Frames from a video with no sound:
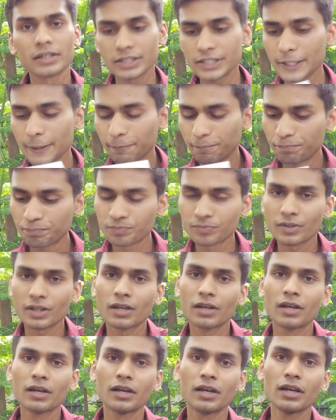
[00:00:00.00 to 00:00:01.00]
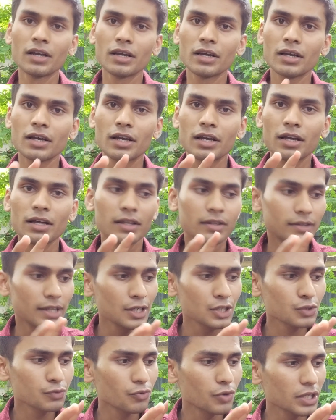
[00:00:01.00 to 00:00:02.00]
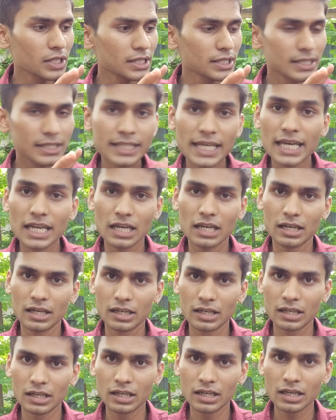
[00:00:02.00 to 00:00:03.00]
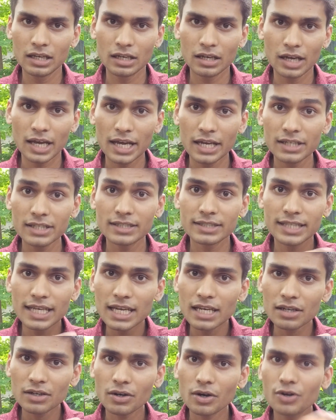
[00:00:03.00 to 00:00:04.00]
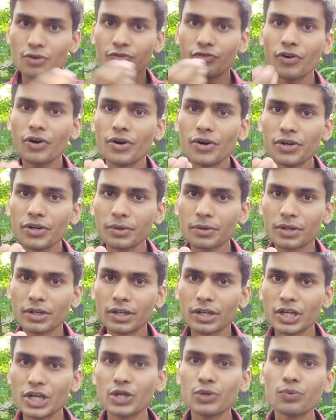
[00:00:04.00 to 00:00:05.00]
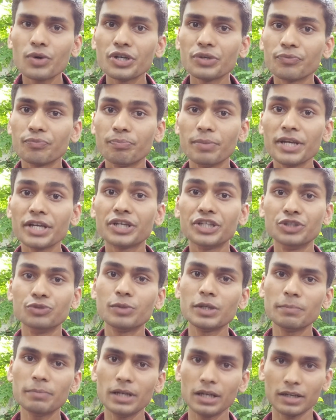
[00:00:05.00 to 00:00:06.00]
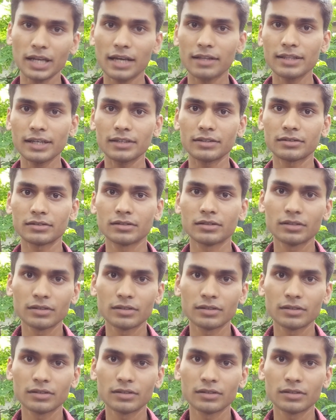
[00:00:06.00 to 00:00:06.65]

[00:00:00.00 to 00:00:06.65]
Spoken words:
See, there is one cell, and cell convert into a big human being like this.